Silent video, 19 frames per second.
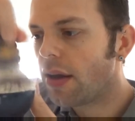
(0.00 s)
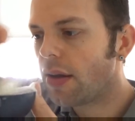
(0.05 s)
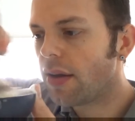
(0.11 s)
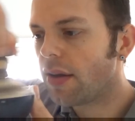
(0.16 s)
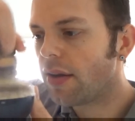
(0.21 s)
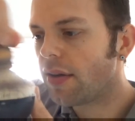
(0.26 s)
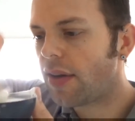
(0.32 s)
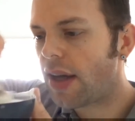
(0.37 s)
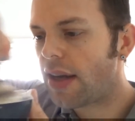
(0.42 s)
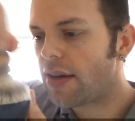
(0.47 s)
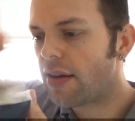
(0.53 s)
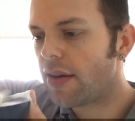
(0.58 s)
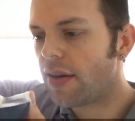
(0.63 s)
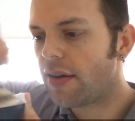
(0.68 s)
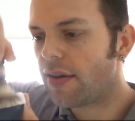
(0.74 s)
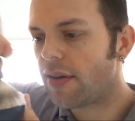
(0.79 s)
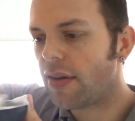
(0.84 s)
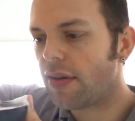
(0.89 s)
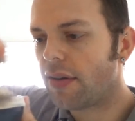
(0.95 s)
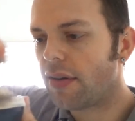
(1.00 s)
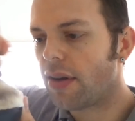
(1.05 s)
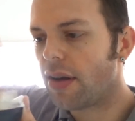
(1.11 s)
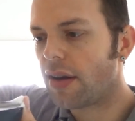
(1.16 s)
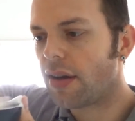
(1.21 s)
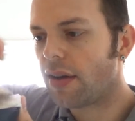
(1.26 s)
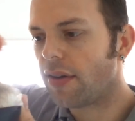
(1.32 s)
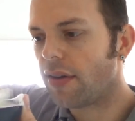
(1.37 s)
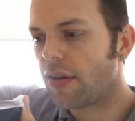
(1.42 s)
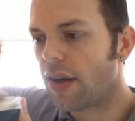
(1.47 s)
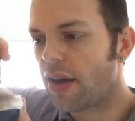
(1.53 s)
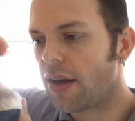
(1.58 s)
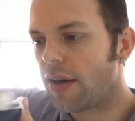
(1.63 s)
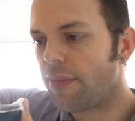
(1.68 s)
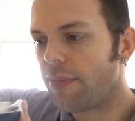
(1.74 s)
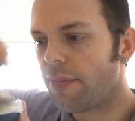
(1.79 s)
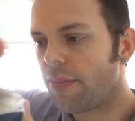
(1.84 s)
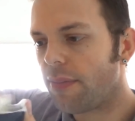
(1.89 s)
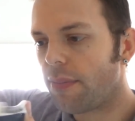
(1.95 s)
Scent is still, like I say,
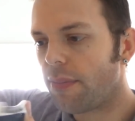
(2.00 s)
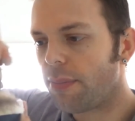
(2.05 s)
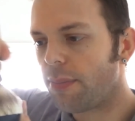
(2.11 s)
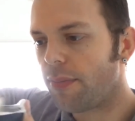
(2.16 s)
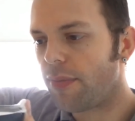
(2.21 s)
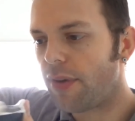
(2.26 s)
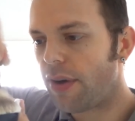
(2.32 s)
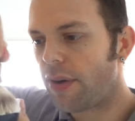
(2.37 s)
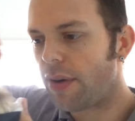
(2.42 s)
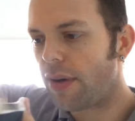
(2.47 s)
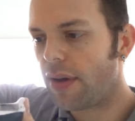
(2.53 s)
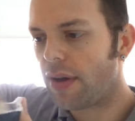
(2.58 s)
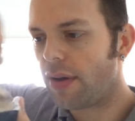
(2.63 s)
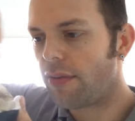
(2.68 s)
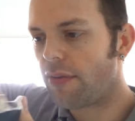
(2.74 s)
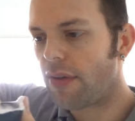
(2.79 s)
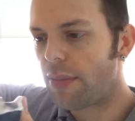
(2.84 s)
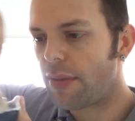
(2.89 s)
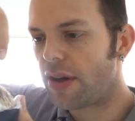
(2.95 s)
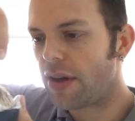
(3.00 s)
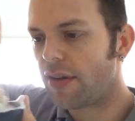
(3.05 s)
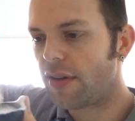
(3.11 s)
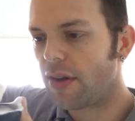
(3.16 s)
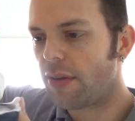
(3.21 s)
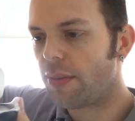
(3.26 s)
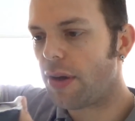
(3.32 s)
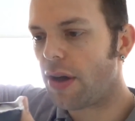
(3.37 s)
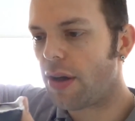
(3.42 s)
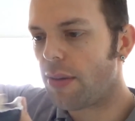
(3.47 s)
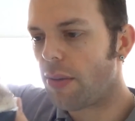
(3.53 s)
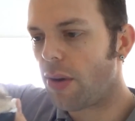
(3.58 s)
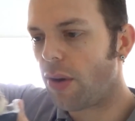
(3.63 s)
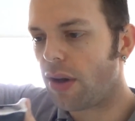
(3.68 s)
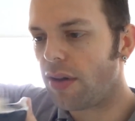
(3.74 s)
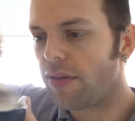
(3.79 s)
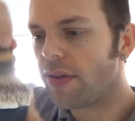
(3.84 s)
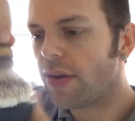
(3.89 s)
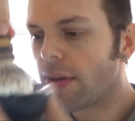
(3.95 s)
very reminiscent of palm
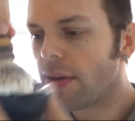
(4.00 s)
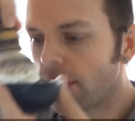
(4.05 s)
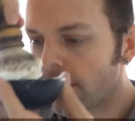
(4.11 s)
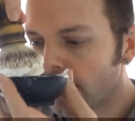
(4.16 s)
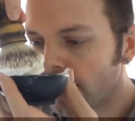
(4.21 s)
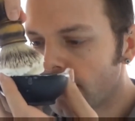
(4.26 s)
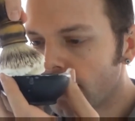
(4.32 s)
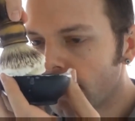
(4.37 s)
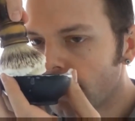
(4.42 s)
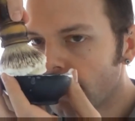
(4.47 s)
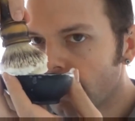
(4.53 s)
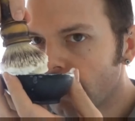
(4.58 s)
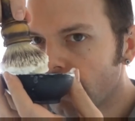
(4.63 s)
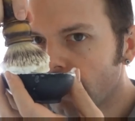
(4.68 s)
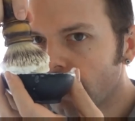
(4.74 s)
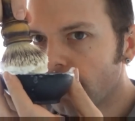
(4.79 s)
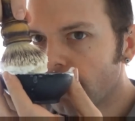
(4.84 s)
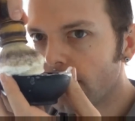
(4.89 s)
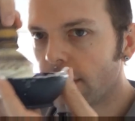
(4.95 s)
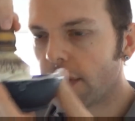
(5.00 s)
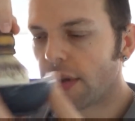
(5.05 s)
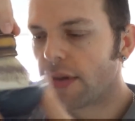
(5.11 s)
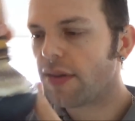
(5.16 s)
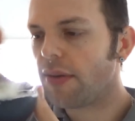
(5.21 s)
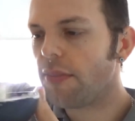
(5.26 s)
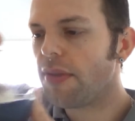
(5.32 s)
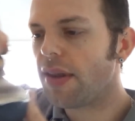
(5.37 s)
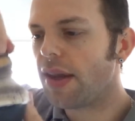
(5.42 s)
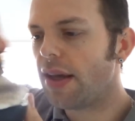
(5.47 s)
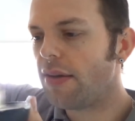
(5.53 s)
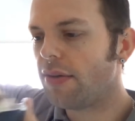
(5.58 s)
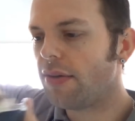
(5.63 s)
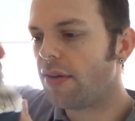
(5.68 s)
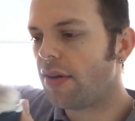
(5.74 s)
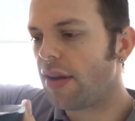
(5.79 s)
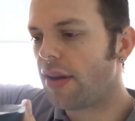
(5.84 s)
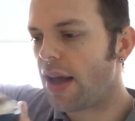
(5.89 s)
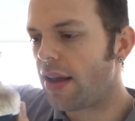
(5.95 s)
olive. Something
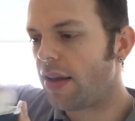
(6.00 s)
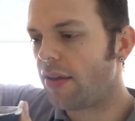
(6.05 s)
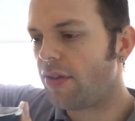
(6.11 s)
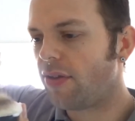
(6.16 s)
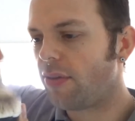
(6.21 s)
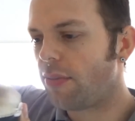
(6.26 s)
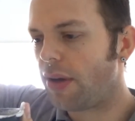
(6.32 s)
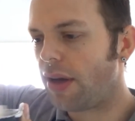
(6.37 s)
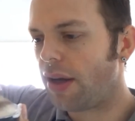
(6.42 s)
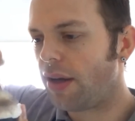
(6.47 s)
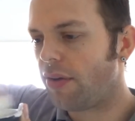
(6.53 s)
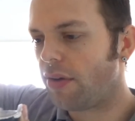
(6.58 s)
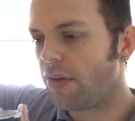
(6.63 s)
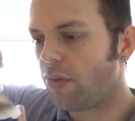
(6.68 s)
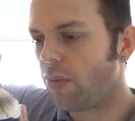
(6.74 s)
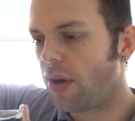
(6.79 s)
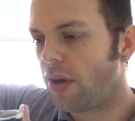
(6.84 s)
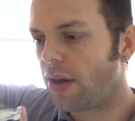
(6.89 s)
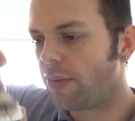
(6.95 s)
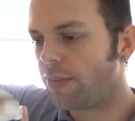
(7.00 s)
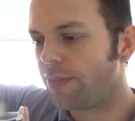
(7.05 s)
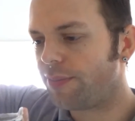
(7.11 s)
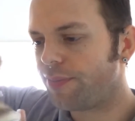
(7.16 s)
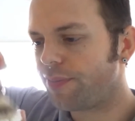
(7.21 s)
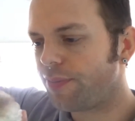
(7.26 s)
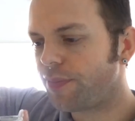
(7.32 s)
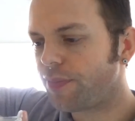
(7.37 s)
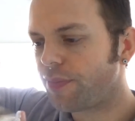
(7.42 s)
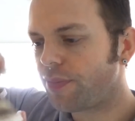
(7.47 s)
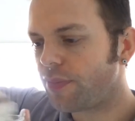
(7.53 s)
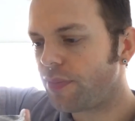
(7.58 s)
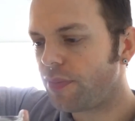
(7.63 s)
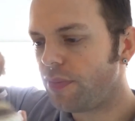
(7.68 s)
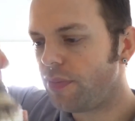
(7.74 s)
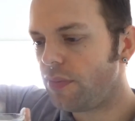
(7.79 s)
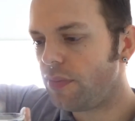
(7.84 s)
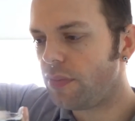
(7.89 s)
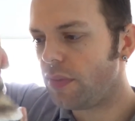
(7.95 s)
else in there that's familiar as well.
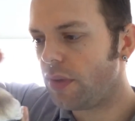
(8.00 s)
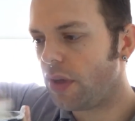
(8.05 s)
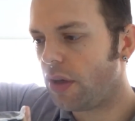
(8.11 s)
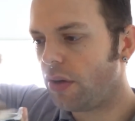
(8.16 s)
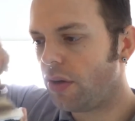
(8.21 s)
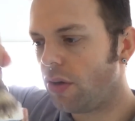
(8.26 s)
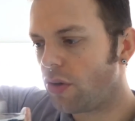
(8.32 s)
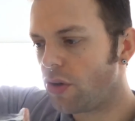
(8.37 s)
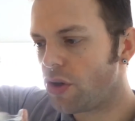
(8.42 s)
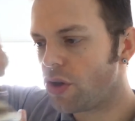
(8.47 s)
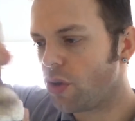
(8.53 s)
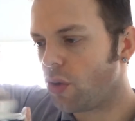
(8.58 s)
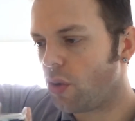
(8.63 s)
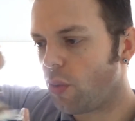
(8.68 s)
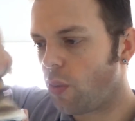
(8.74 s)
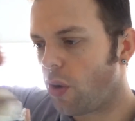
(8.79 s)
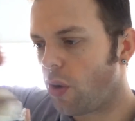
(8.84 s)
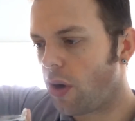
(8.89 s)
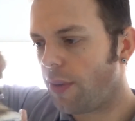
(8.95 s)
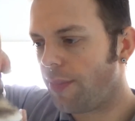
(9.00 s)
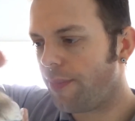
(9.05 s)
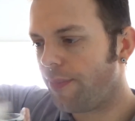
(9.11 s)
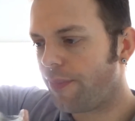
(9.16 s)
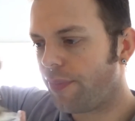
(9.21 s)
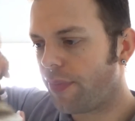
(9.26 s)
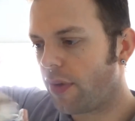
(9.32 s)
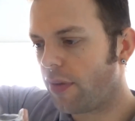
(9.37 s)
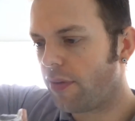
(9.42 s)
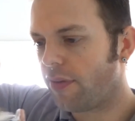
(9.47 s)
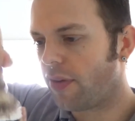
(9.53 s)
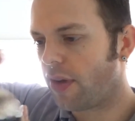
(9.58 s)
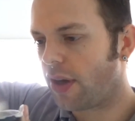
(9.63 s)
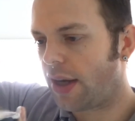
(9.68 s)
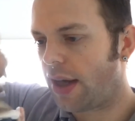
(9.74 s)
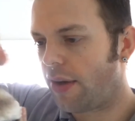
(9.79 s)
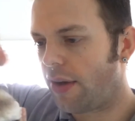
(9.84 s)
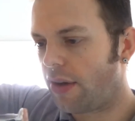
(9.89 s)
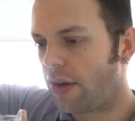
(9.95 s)
I'm not sure what. I'll find
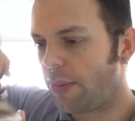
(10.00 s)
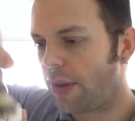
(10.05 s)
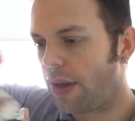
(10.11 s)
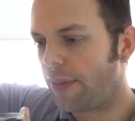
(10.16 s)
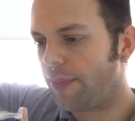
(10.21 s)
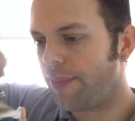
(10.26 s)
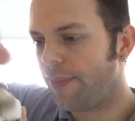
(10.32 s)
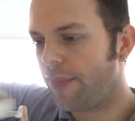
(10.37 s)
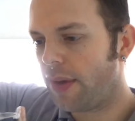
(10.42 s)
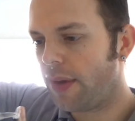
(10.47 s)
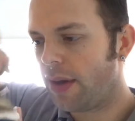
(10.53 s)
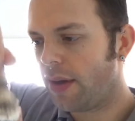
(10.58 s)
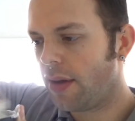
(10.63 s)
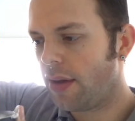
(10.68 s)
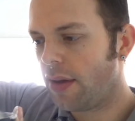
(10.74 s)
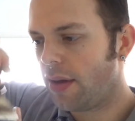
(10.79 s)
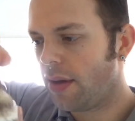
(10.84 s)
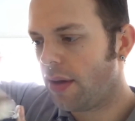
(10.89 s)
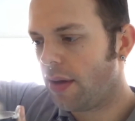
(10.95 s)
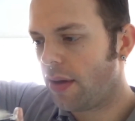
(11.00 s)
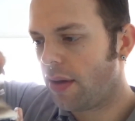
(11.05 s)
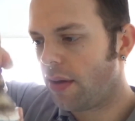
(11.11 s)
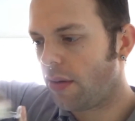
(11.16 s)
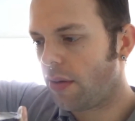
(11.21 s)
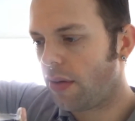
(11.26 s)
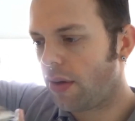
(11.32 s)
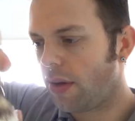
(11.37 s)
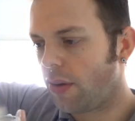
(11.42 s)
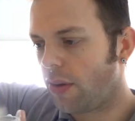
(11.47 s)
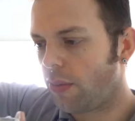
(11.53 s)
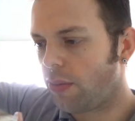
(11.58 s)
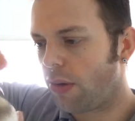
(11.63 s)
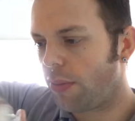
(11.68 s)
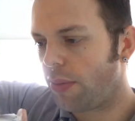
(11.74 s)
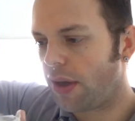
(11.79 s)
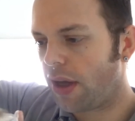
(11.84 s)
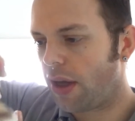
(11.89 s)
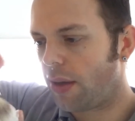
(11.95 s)
out in a bit. It'll
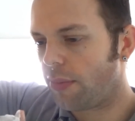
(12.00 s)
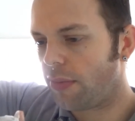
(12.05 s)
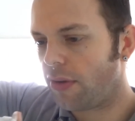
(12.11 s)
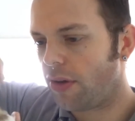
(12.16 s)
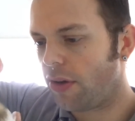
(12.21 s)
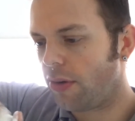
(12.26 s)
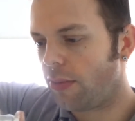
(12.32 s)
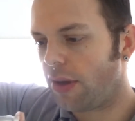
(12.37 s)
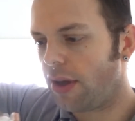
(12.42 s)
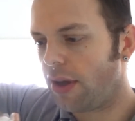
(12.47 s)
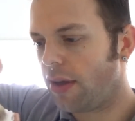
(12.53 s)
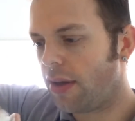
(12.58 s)
probably come to me.